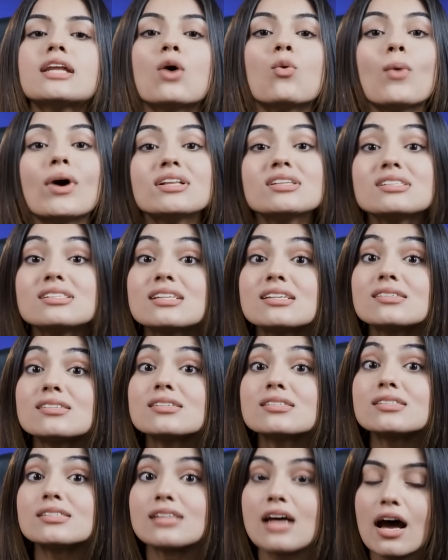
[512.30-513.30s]
Now, once this
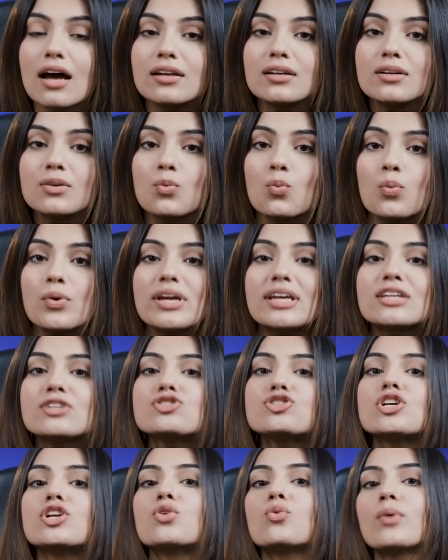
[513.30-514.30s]
is done, we
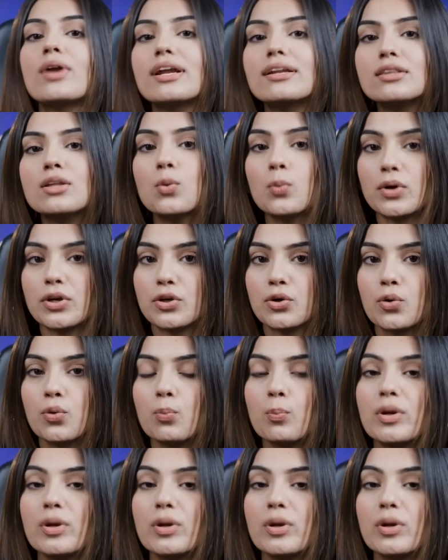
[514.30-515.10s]
can generate the video.